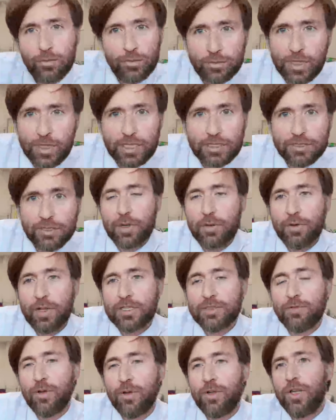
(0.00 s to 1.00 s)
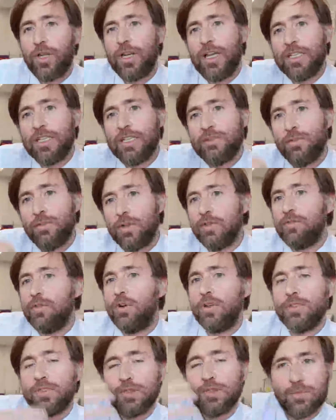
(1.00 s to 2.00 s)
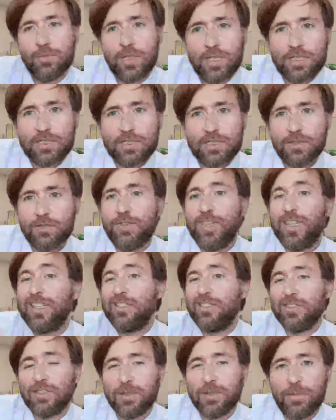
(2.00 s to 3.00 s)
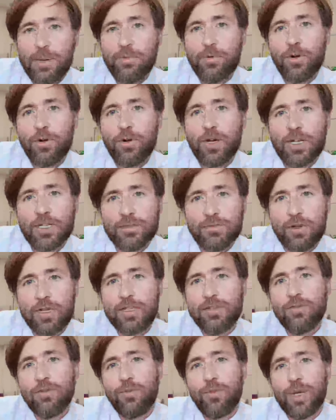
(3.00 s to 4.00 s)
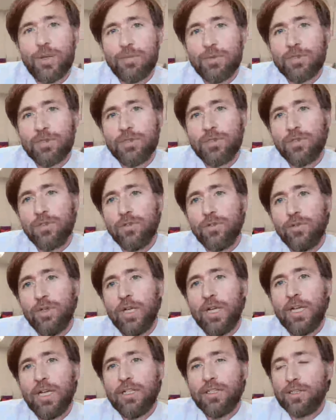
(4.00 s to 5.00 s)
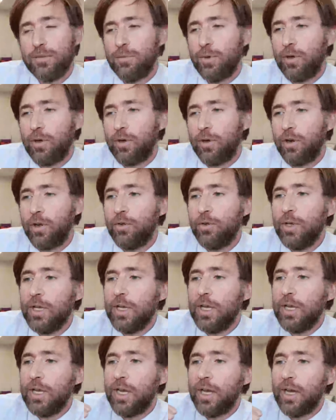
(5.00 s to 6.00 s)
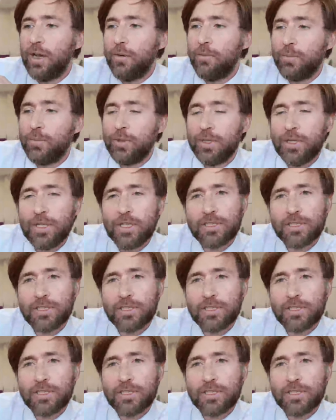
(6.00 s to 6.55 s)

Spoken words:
and I'll get to them as well later on. Later on, I've got some lists of things just to memorize, ready for paper two tomorrow.